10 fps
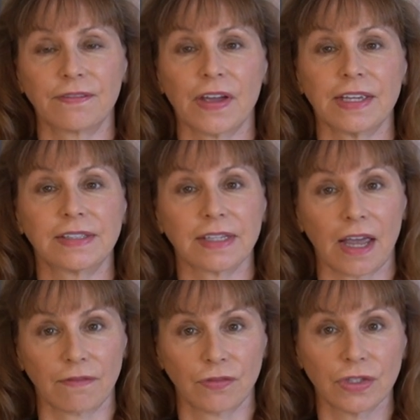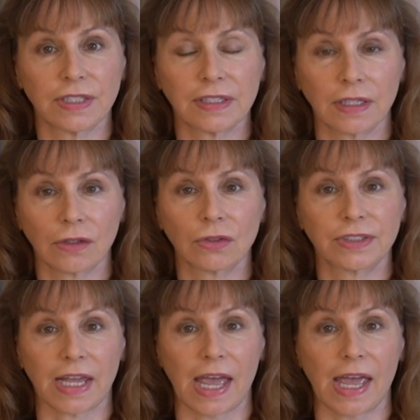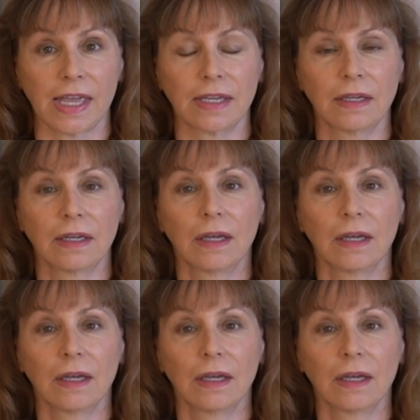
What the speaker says: face every single day